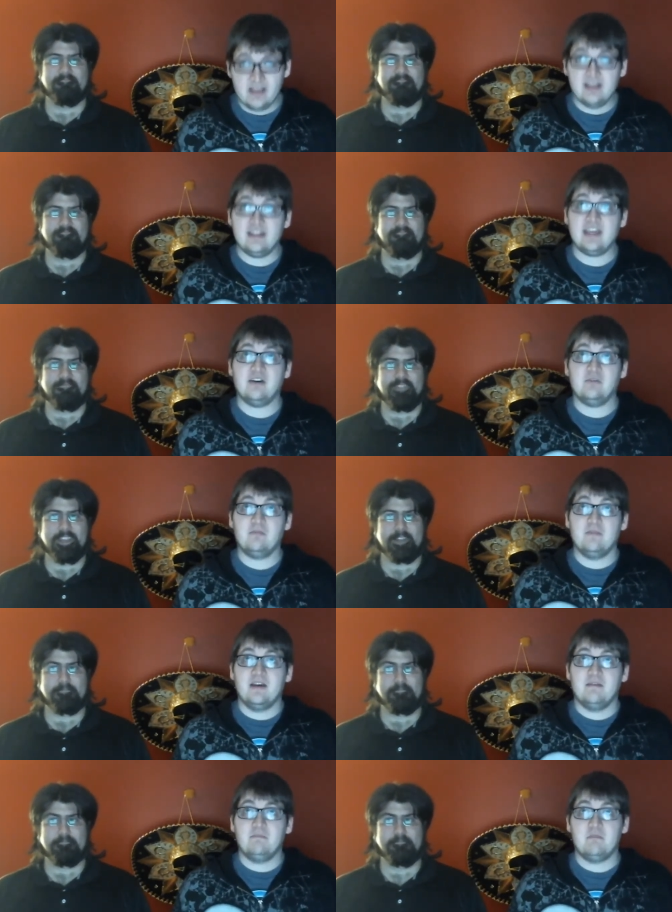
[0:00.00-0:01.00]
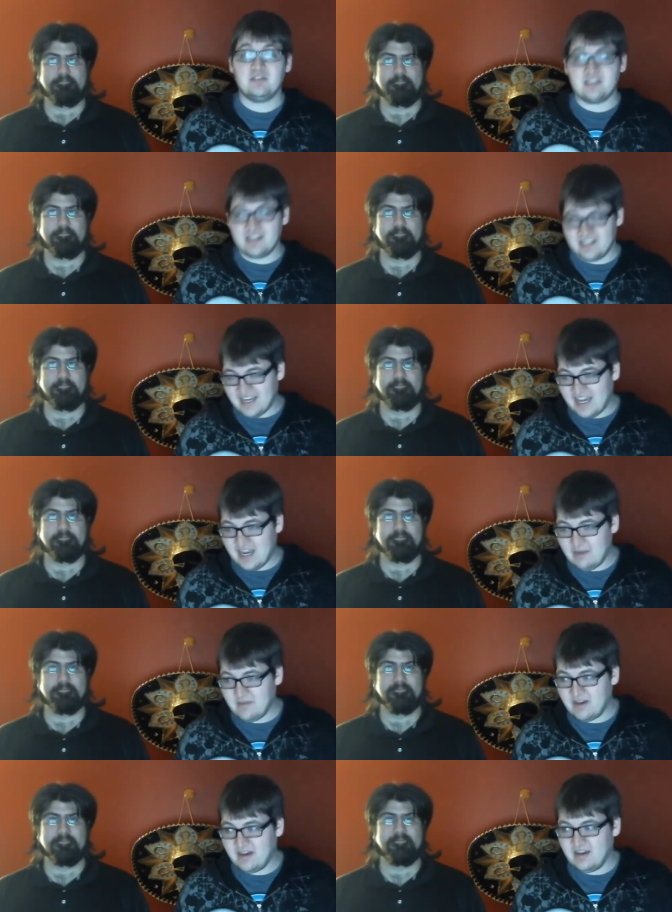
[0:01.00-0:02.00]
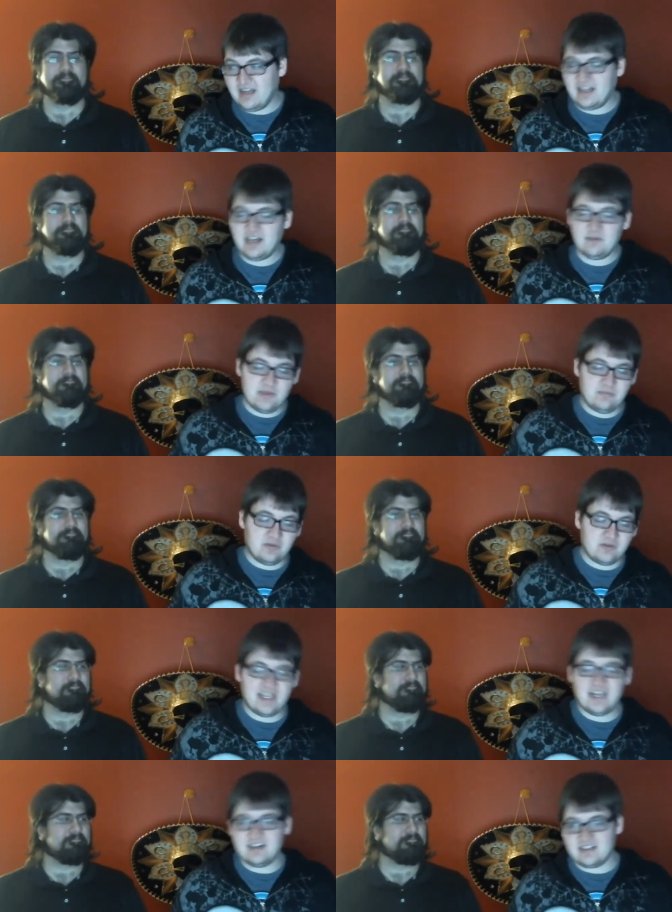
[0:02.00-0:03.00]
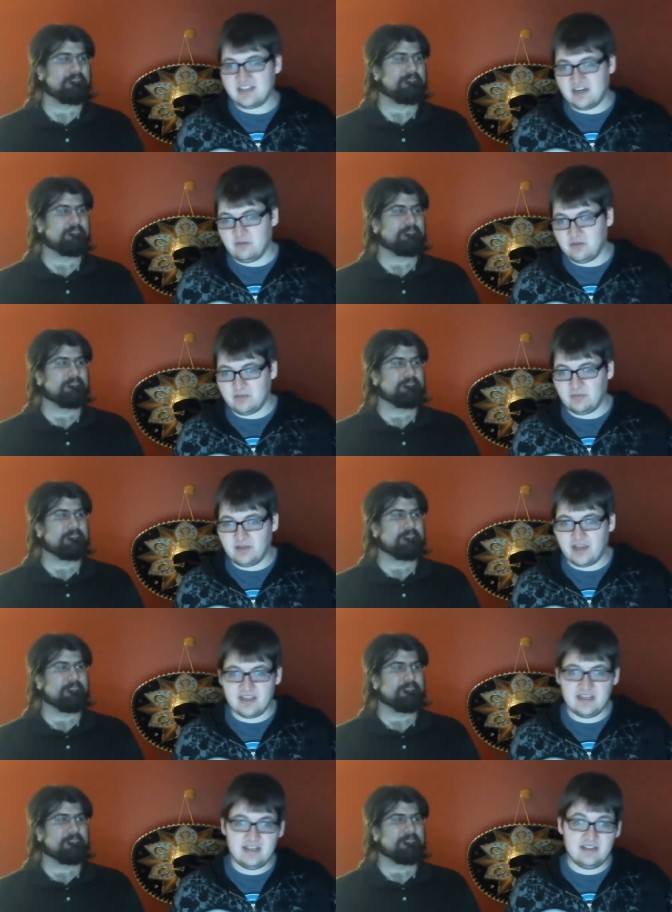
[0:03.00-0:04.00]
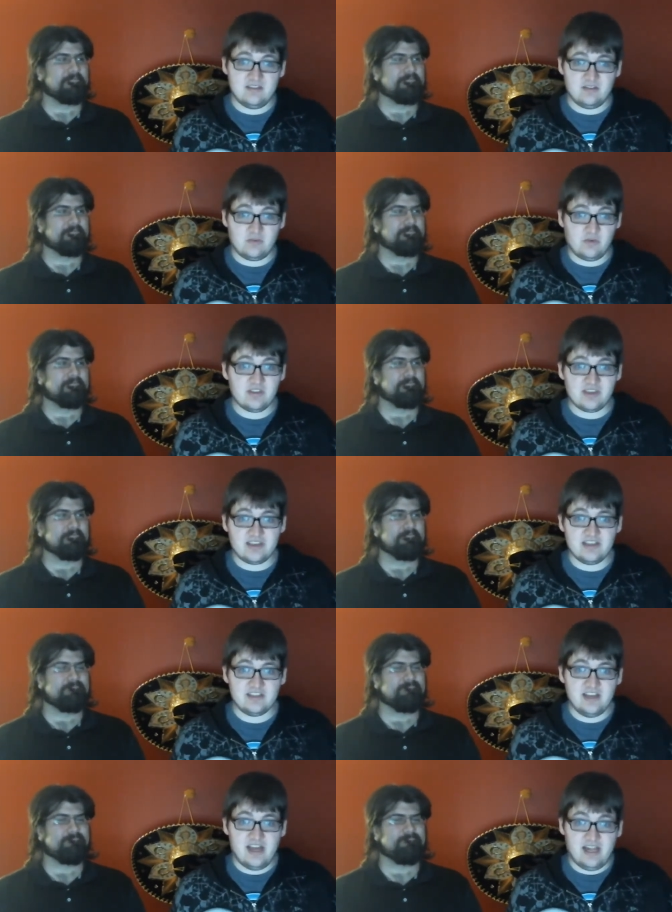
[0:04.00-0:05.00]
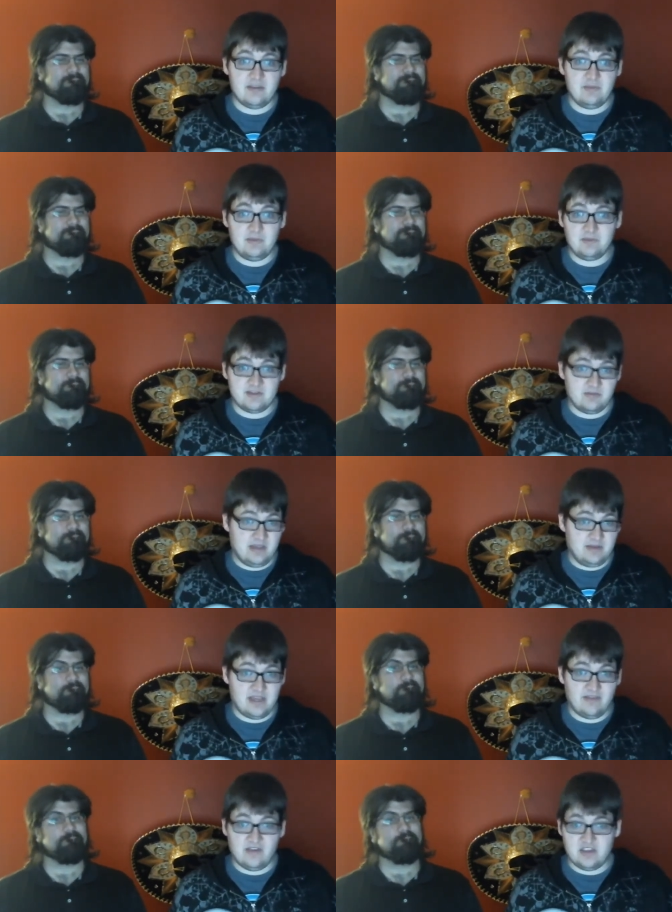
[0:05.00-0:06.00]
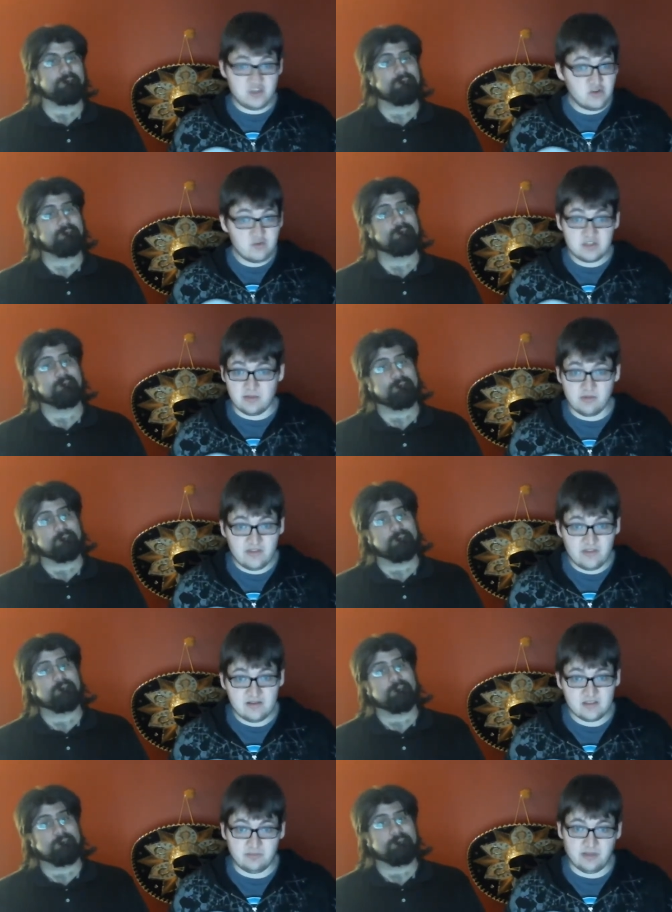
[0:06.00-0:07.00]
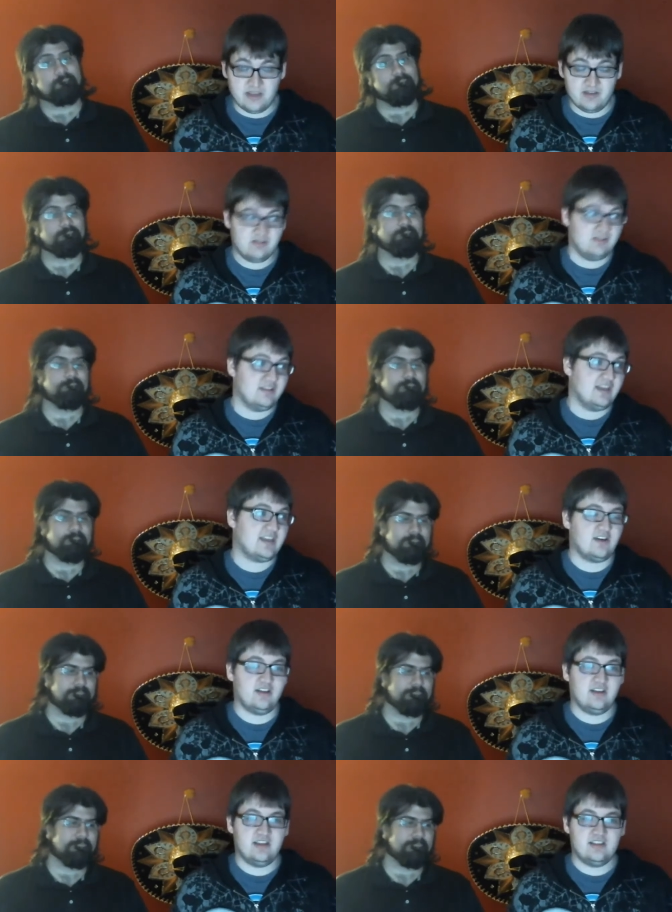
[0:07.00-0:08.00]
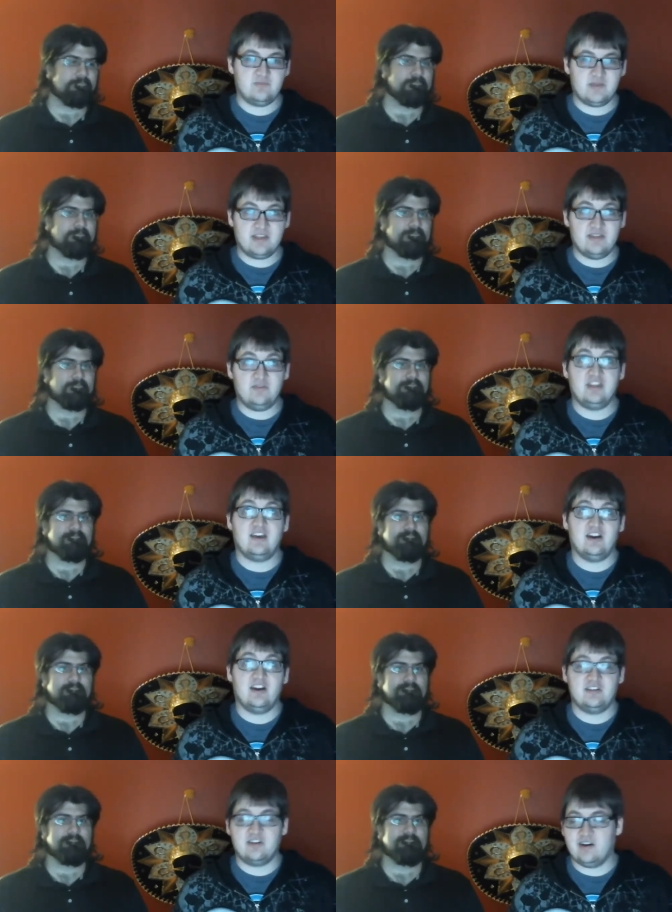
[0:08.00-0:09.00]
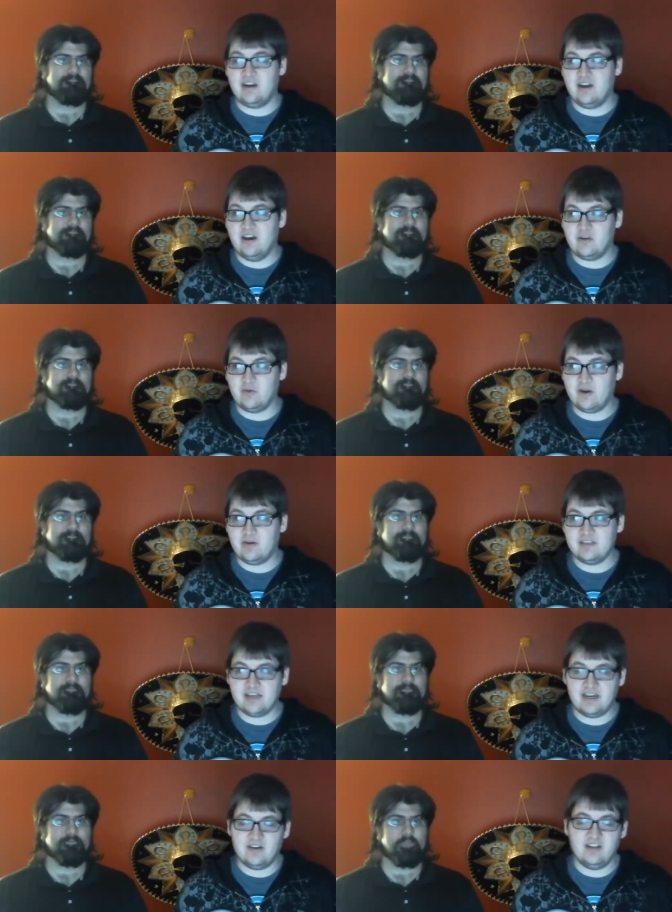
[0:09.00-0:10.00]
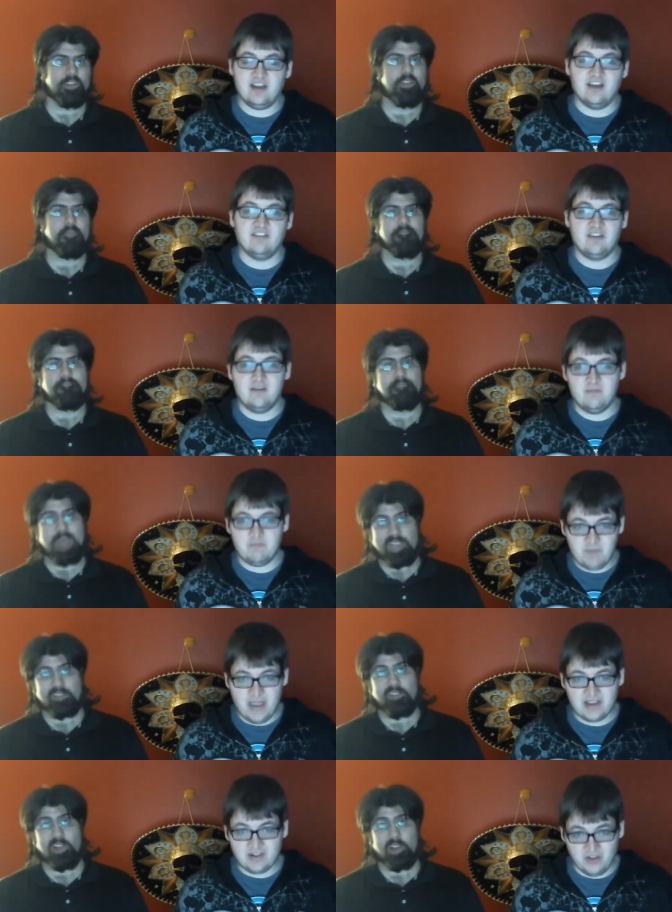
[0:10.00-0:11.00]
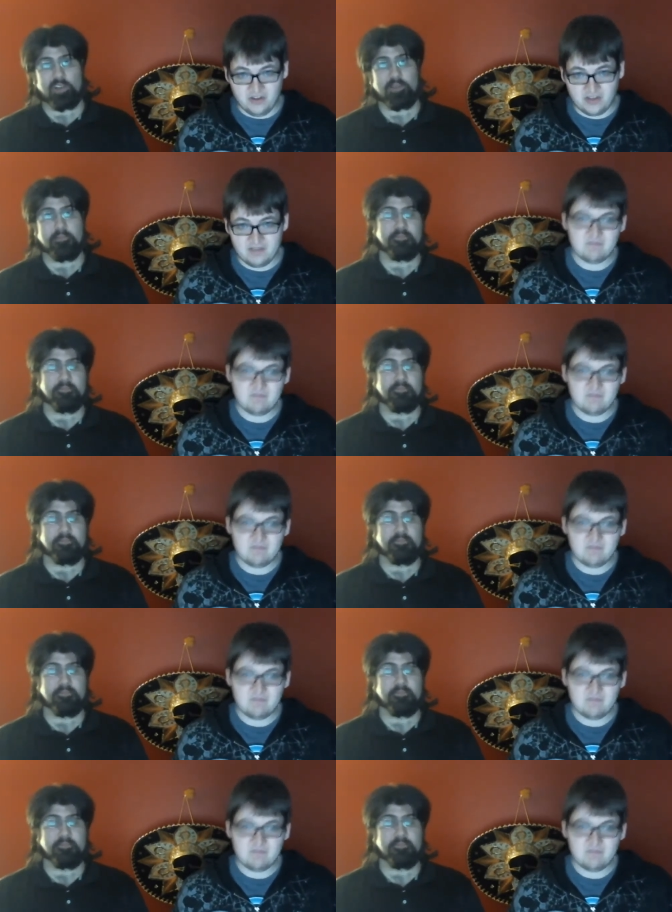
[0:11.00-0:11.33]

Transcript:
Speaker 1: Now, most of the time... a lot of people can't decide on what to play, and the weird thing is, a lot of people sometimes have a huge number of games to play. They call it, it's been given the honor, honorary title of backlog. backlog.